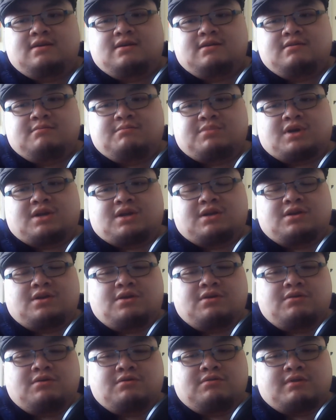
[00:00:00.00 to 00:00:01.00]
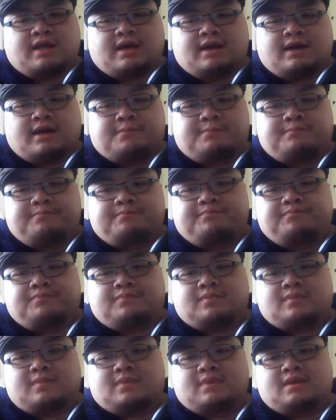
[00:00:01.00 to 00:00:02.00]
But I know that
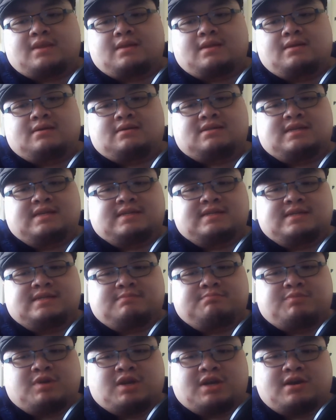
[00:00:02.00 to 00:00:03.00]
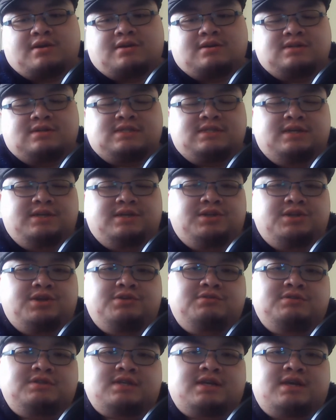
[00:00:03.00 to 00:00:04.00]
just because the
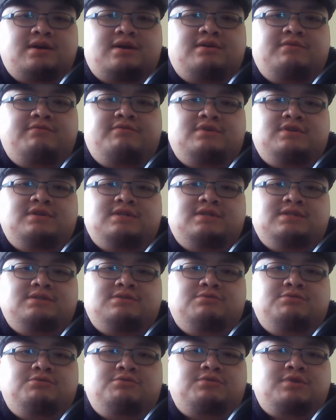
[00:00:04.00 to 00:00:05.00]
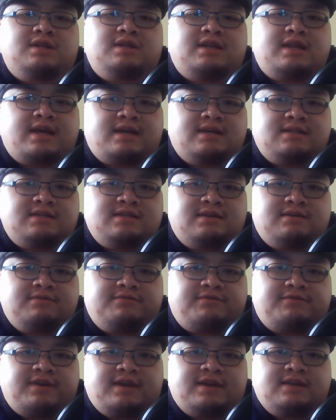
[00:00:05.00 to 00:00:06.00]
news covers all the negative
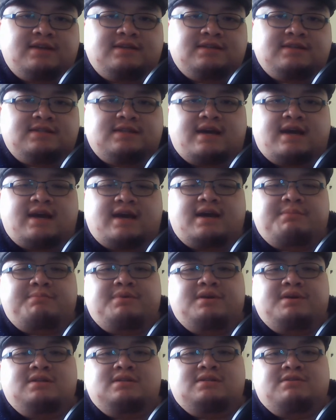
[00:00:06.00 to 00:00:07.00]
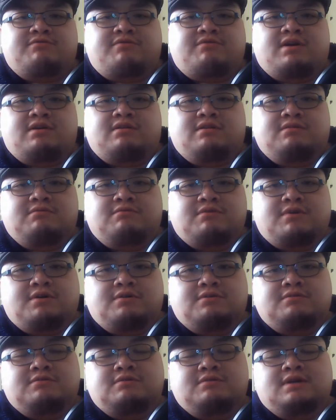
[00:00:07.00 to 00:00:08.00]
things that happens around the
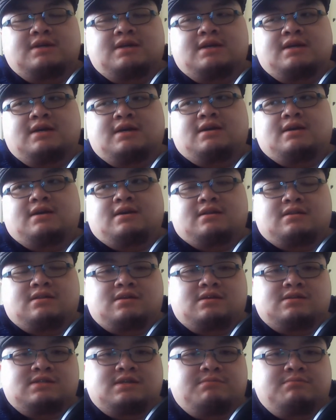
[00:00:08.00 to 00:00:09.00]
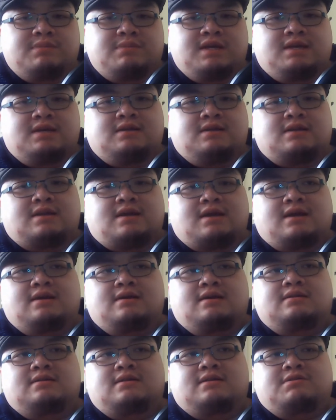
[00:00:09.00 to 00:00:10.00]
world doesn't mean
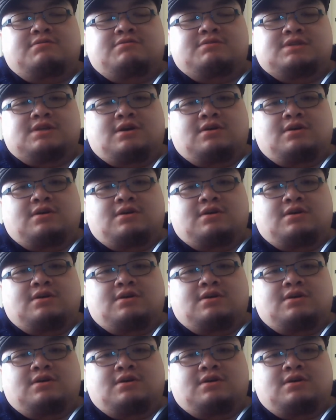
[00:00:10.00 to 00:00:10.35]
that there isn't